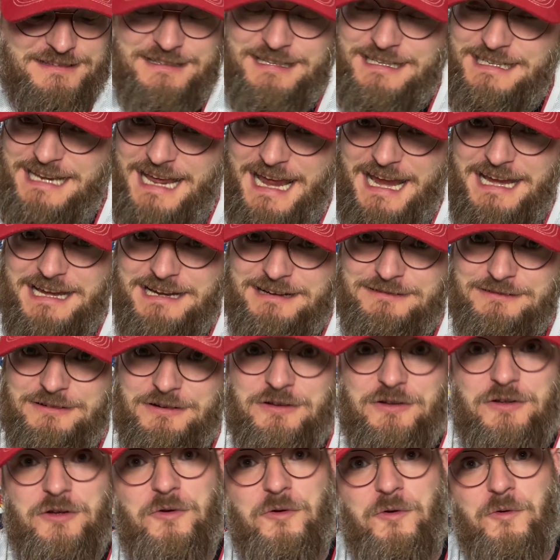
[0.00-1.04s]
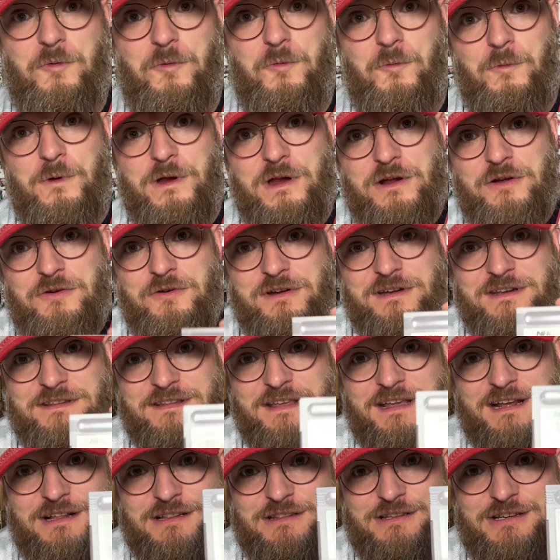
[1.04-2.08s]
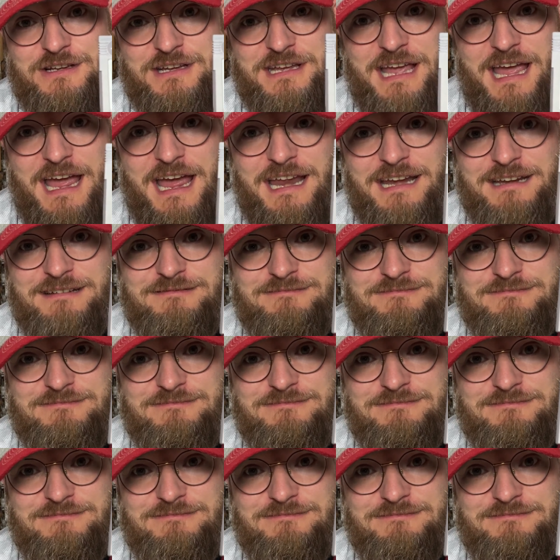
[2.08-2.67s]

Today, we are going to take a look at